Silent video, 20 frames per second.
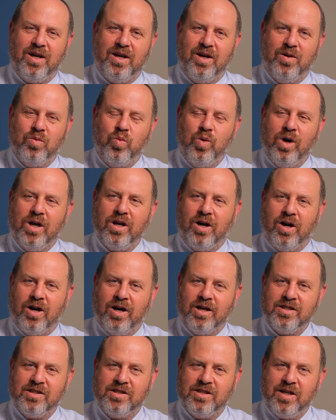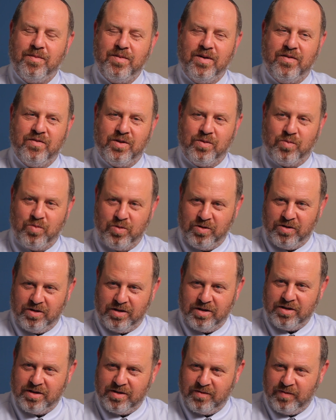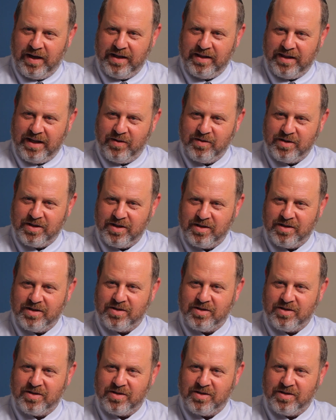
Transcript: What are some of the rules, right? That was your